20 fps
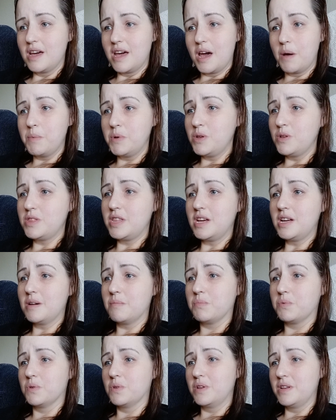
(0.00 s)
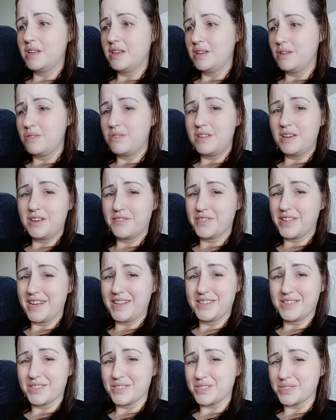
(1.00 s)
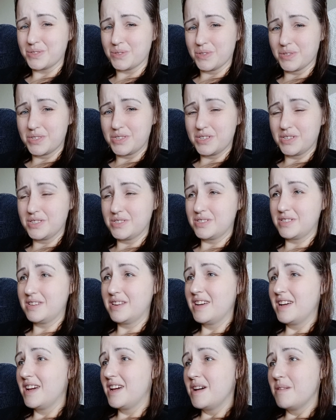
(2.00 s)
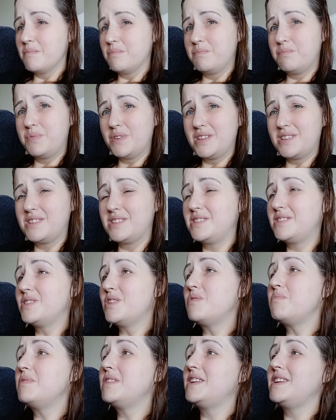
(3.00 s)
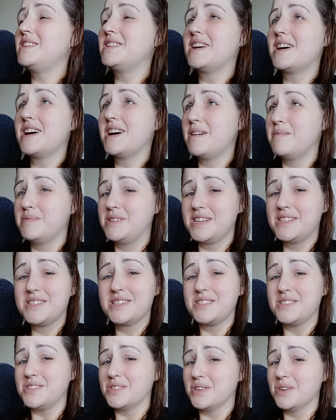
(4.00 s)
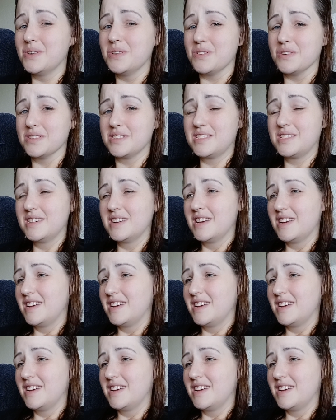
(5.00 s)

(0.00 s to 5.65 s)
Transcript: And when you think of bullying, you think of like little school children, but so many times it's adults.